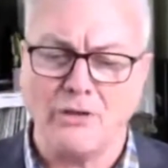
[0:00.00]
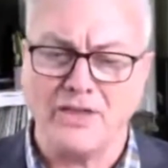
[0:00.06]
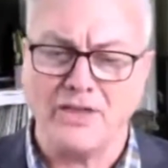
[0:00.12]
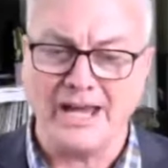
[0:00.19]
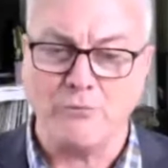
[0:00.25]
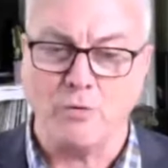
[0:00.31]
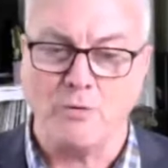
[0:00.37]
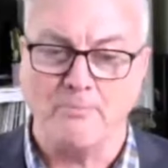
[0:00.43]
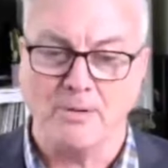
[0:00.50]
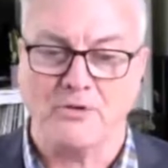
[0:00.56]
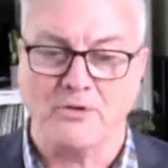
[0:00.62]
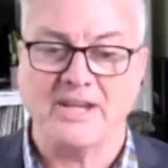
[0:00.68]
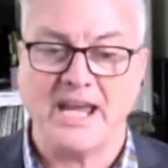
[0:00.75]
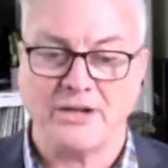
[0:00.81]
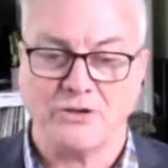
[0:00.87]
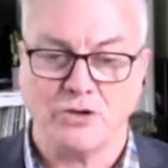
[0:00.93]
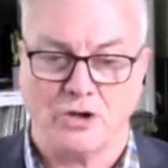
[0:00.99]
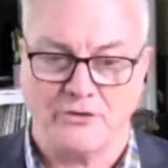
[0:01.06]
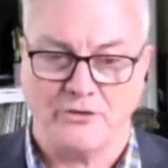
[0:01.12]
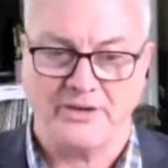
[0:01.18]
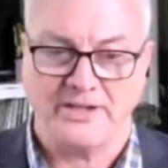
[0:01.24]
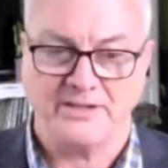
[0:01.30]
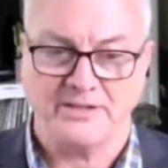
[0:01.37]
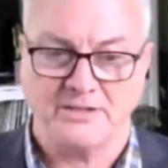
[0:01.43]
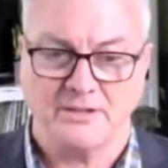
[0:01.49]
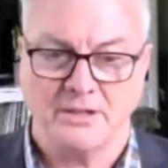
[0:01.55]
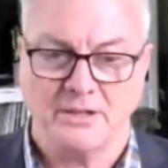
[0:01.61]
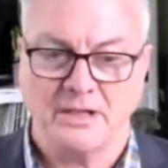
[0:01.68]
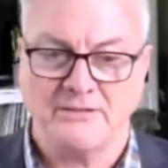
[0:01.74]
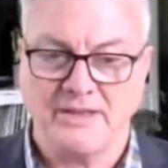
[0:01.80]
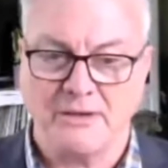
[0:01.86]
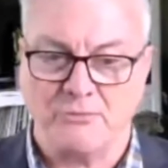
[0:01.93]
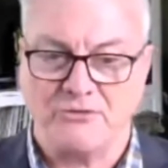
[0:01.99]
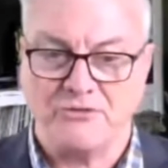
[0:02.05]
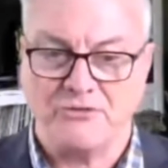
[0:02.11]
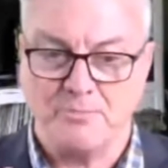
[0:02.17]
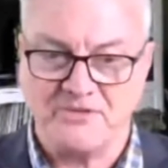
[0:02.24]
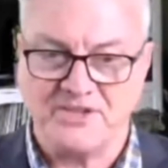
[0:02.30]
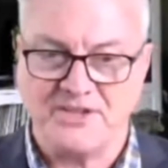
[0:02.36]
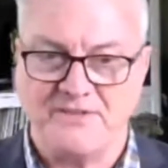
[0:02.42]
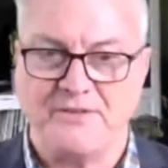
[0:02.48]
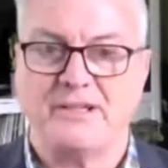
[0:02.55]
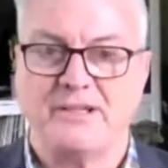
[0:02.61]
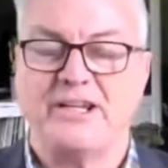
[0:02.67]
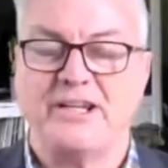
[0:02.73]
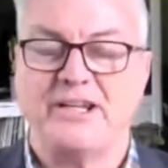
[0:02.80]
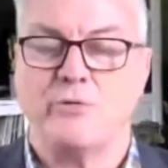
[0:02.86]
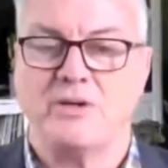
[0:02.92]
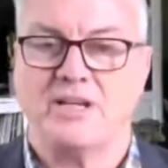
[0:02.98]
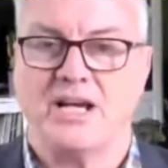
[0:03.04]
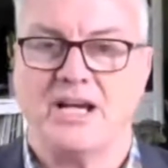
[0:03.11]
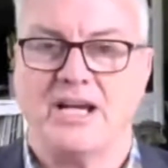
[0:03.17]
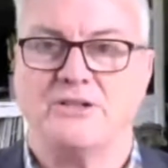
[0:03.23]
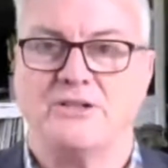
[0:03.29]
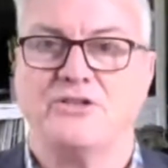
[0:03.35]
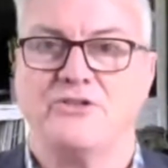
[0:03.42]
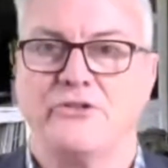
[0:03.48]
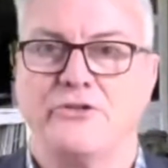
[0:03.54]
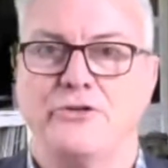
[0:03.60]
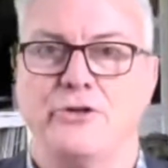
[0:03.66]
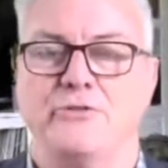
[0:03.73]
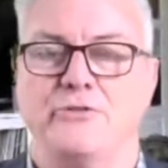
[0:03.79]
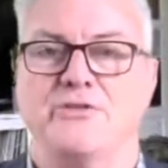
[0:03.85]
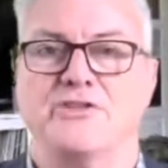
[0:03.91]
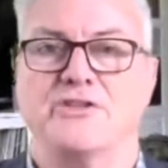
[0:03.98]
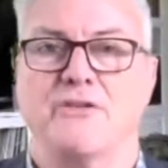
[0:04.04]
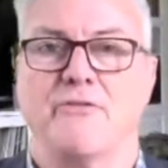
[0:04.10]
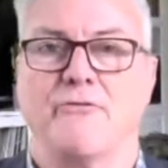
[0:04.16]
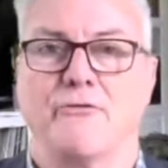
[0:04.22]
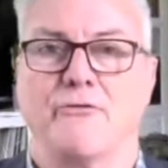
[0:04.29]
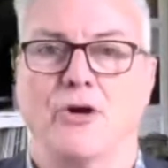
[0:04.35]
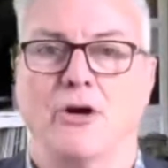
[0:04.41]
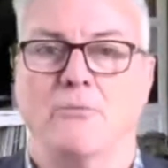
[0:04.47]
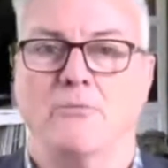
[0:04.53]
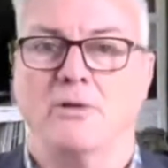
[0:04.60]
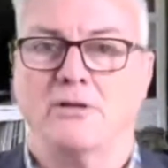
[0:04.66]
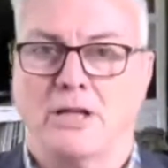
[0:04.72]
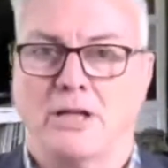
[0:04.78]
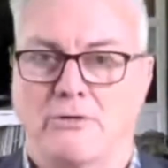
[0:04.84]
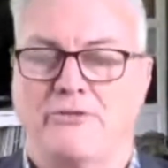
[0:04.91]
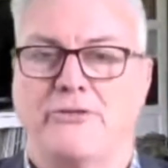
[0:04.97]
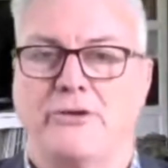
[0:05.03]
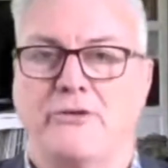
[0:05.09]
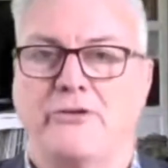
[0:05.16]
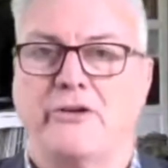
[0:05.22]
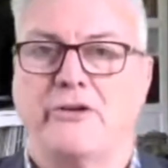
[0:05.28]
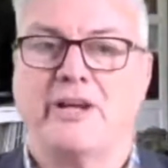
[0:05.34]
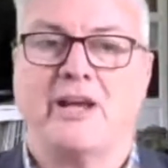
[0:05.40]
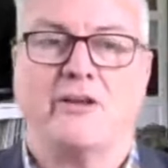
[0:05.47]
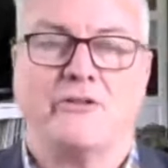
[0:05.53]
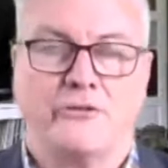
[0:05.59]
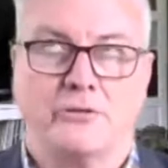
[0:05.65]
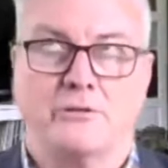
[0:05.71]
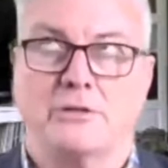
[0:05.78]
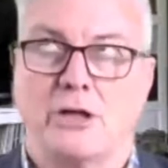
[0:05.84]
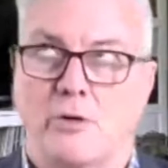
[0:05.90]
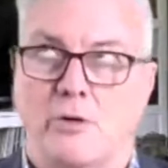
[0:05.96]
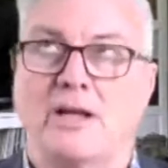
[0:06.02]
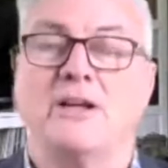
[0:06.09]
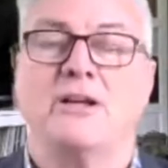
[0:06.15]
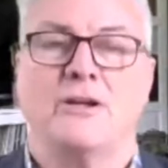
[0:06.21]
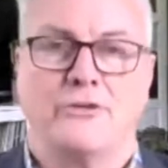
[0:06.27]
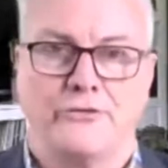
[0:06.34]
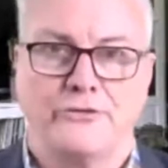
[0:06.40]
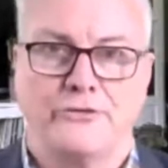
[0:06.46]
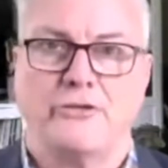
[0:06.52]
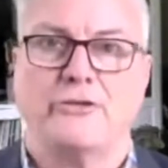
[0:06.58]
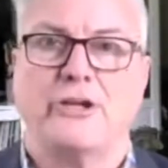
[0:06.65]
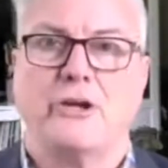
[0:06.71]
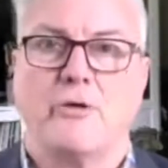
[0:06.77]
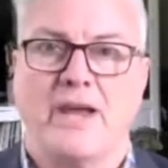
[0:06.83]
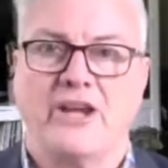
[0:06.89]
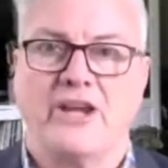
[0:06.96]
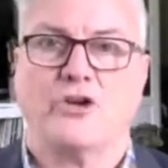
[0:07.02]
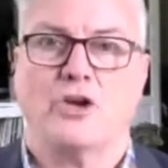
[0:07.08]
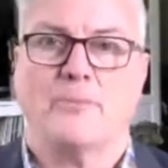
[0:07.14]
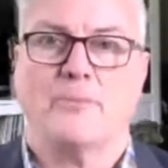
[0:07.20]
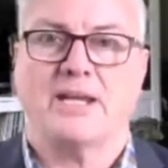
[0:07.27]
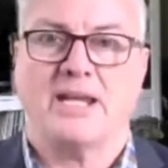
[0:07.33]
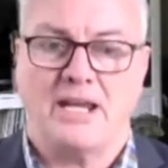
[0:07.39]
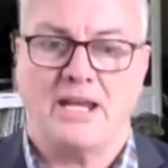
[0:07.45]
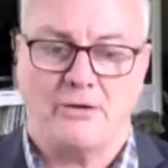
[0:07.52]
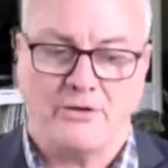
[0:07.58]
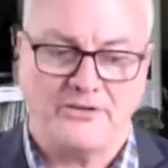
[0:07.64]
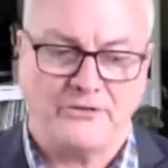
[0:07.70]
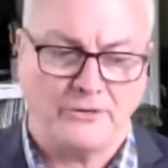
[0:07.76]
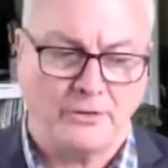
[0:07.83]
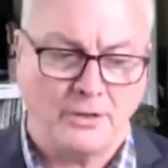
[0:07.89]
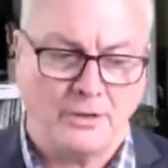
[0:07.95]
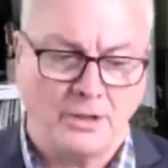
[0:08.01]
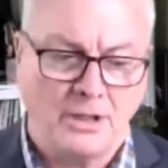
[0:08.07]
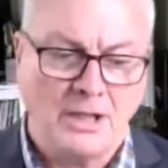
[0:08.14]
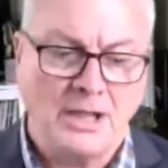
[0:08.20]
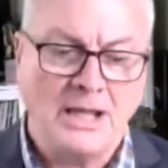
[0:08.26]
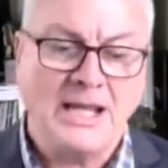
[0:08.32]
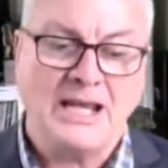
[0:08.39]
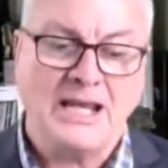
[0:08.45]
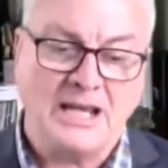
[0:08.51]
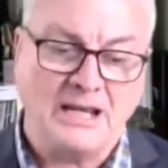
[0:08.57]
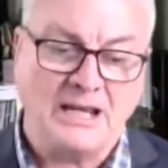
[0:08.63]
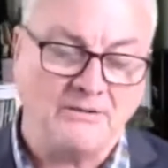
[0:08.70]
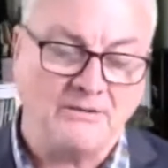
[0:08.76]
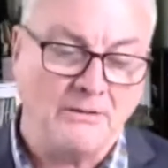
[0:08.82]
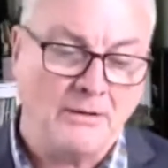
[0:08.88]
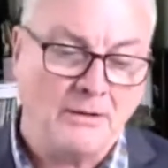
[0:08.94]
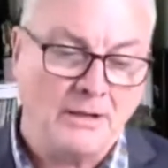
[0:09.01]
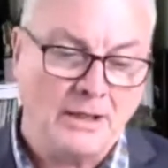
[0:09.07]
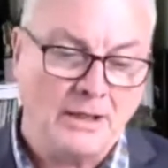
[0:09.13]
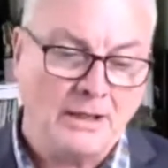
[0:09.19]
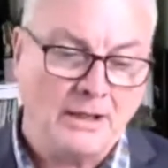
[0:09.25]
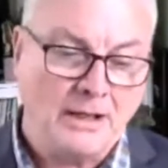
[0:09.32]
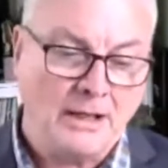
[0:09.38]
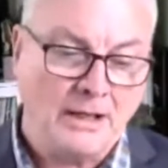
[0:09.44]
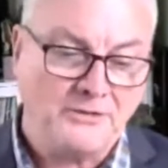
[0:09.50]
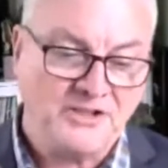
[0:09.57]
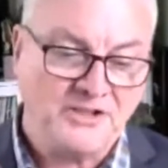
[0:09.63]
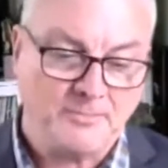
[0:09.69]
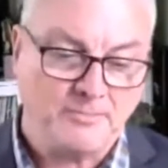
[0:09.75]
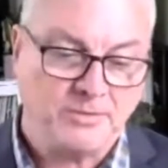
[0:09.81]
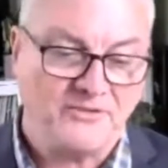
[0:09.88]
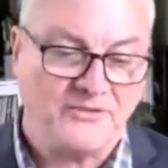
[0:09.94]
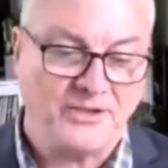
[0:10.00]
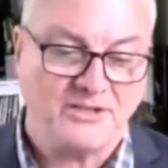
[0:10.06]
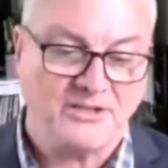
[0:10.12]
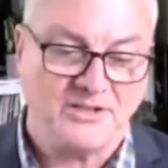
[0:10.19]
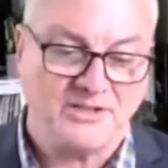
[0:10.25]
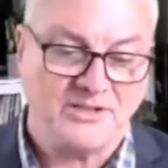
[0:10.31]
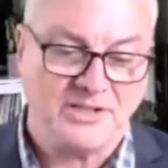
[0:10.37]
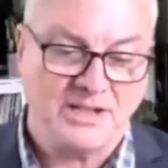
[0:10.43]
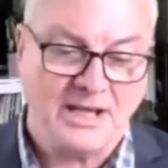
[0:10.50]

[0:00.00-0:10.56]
They were building out content that was specifically to engage students from lower socioeconomic areas in disciplines such as